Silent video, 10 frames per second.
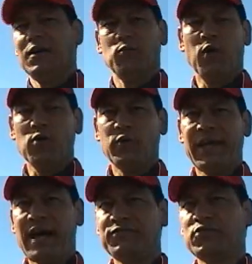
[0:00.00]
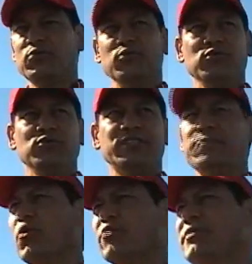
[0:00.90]
Well, we have to see
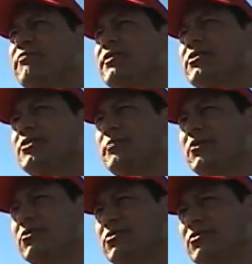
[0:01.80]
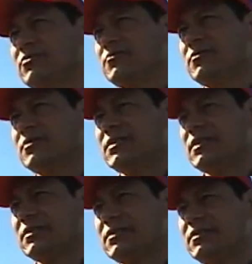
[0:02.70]
more midfielders because,
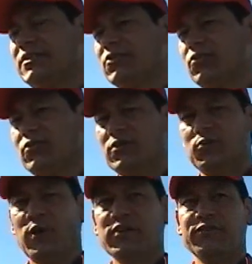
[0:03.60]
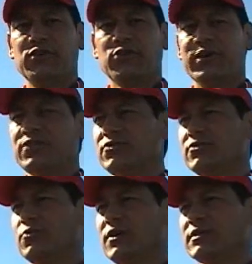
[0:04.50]
uh, you know, one of your
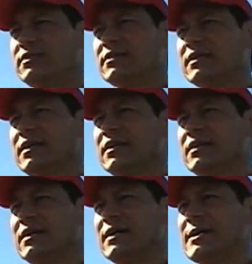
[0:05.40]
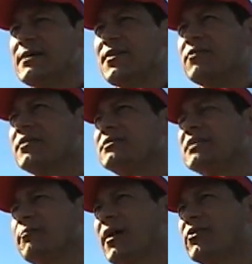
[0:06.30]
questions was the,
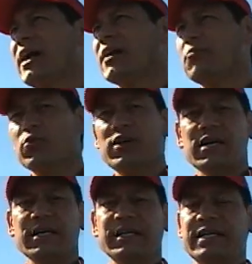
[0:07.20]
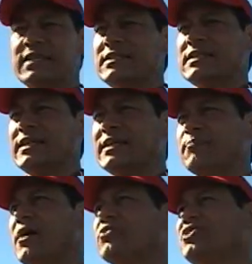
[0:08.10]
about Nagamura and, and
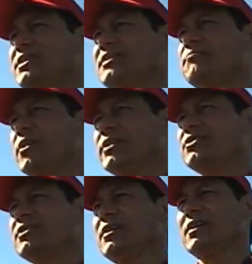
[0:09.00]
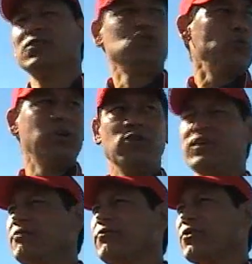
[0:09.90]
about Jesse Marsch. So we're
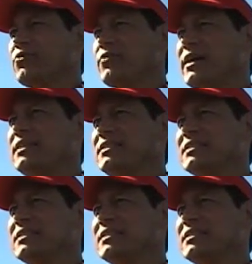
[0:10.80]
looking for the right